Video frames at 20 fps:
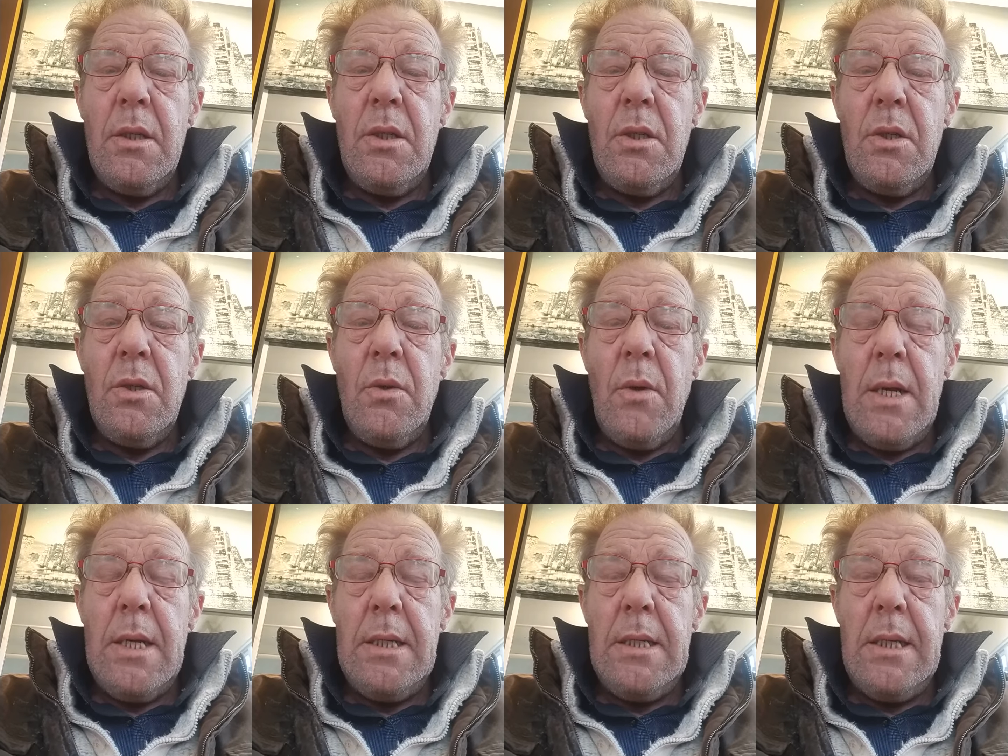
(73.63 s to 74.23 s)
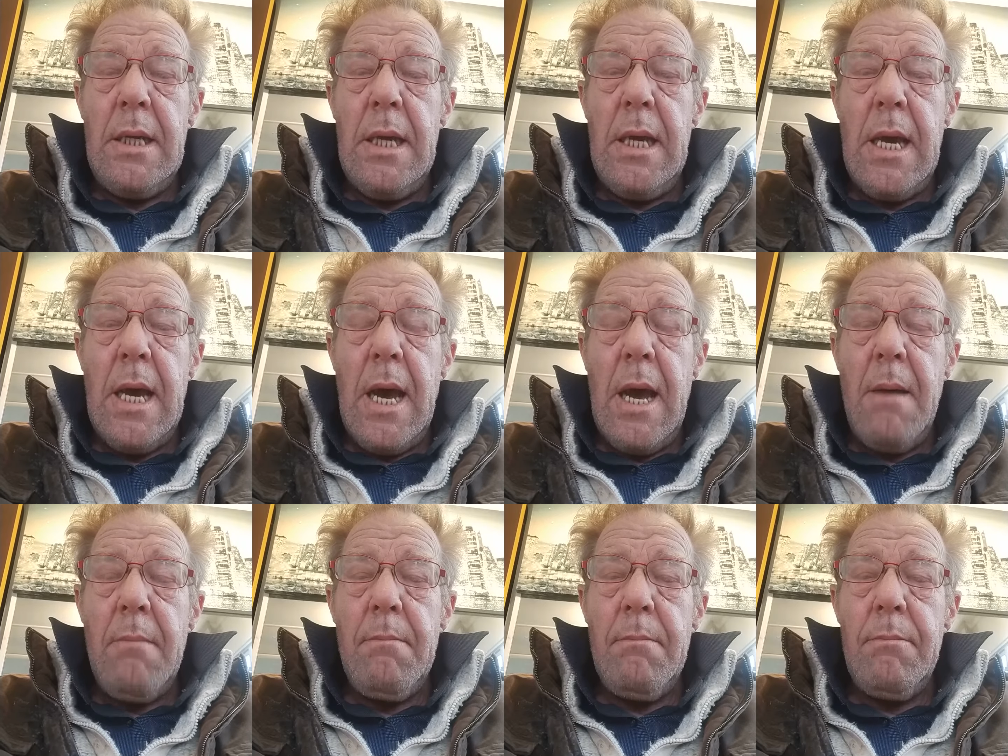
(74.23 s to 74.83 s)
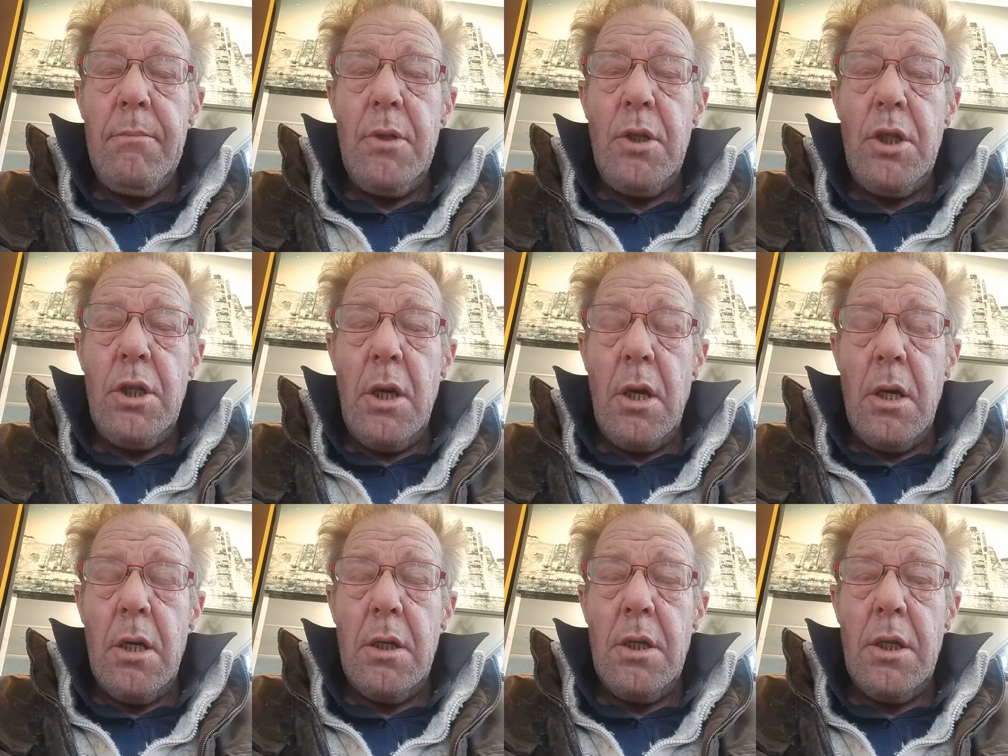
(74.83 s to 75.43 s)
20 amp
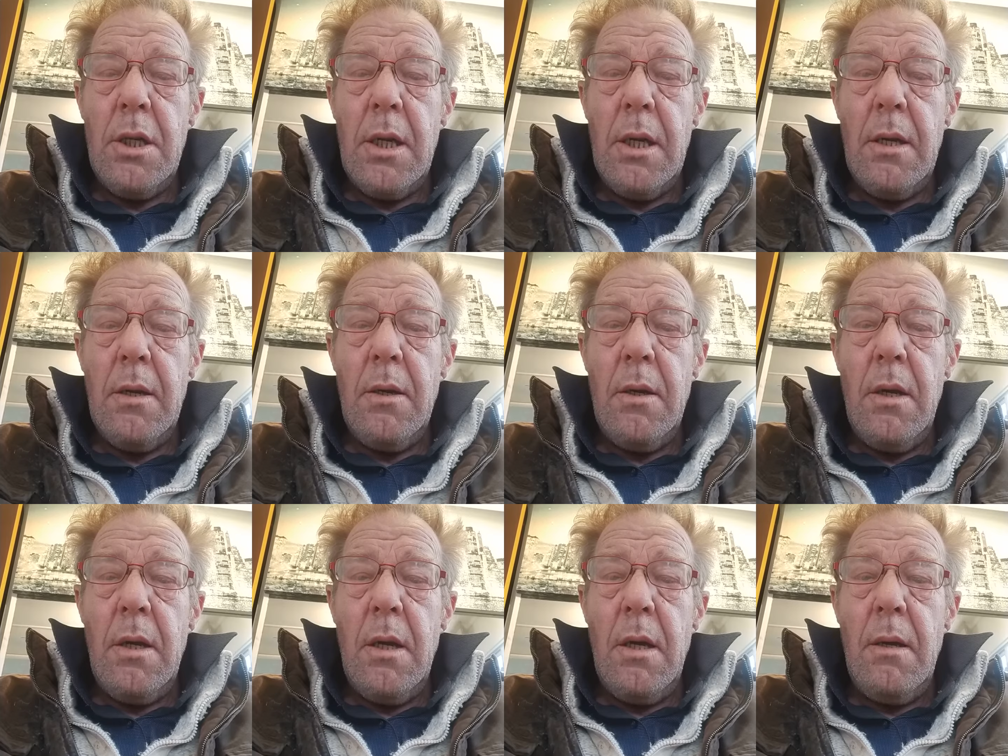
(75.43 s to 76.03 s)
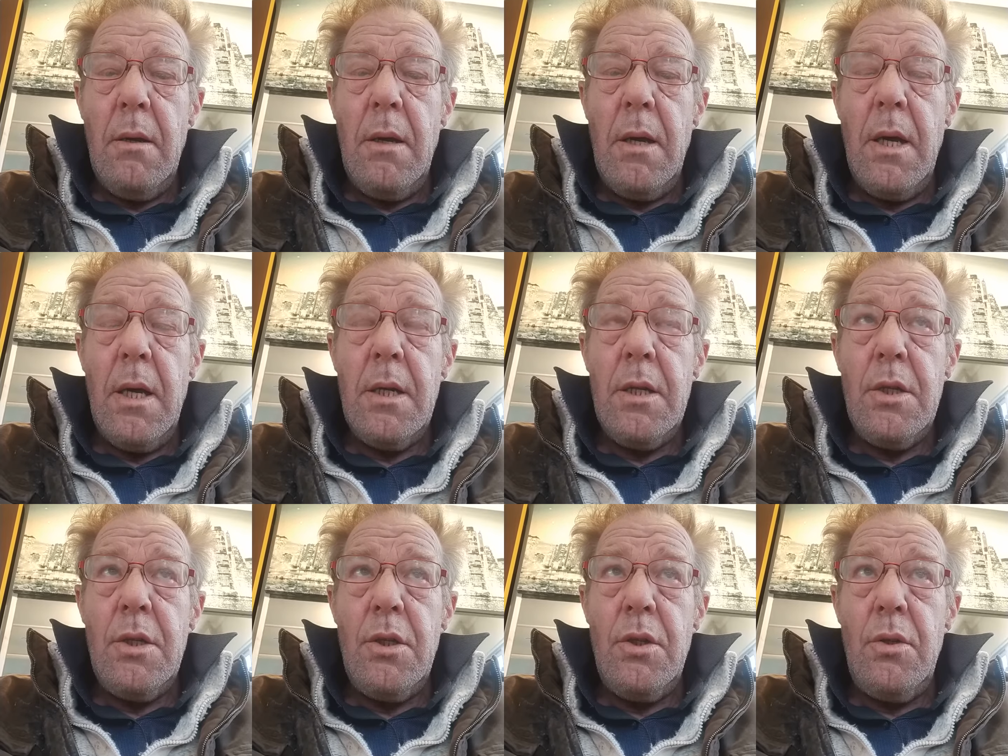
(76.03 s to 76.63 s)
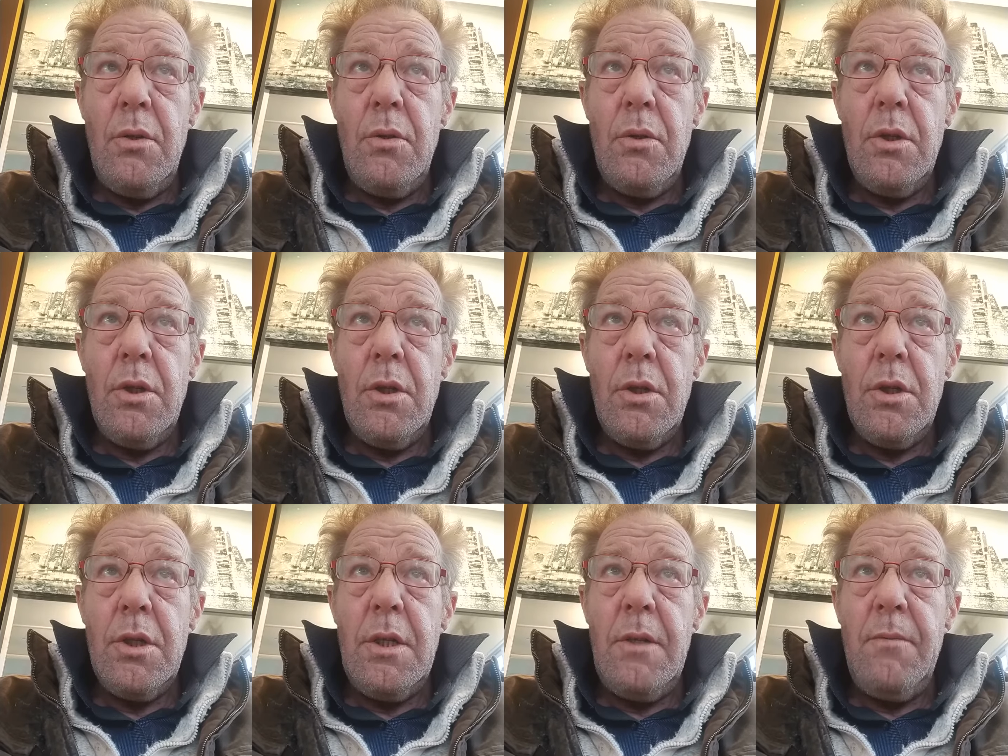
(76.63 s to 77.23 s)
charging at
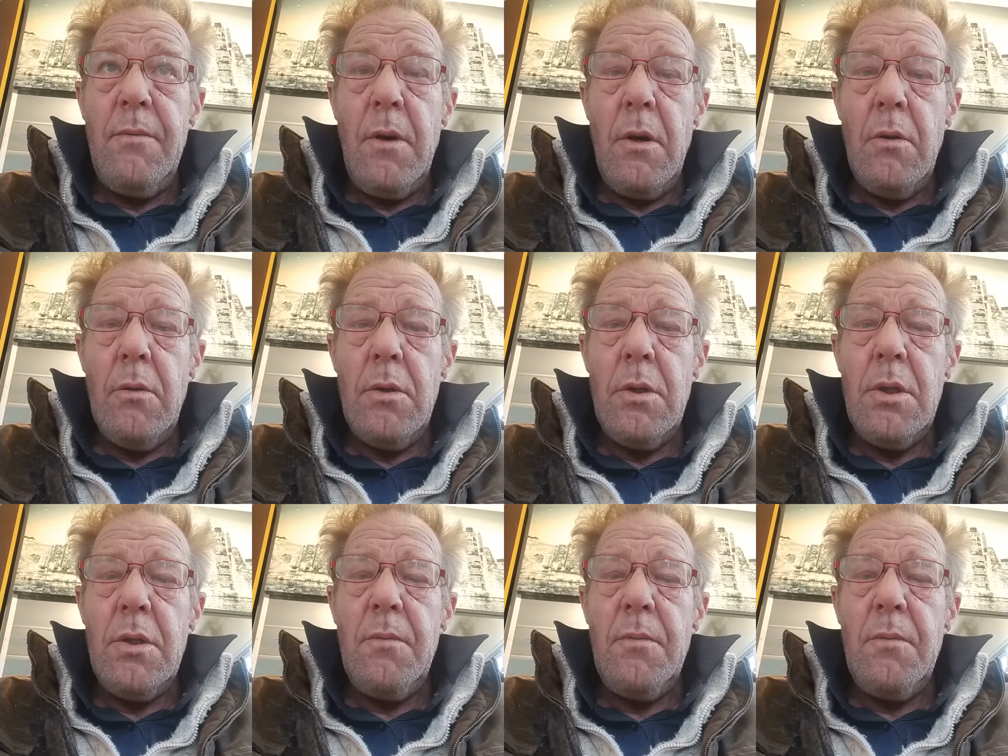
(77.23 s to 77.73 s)
230 volts.